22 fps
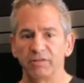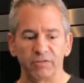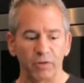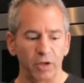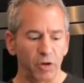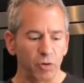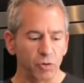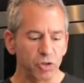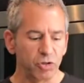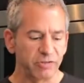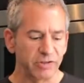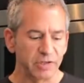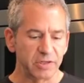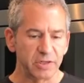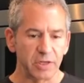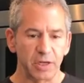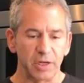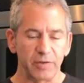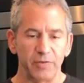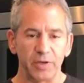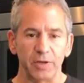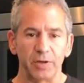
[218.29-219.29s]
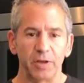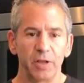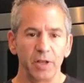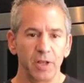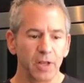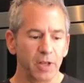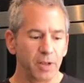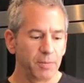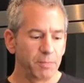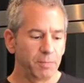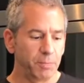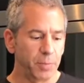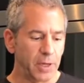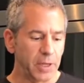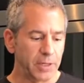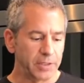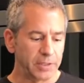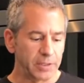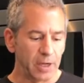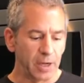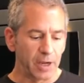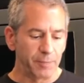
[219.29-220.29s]
So I don't use a ton of it,
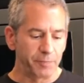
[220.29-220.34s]
but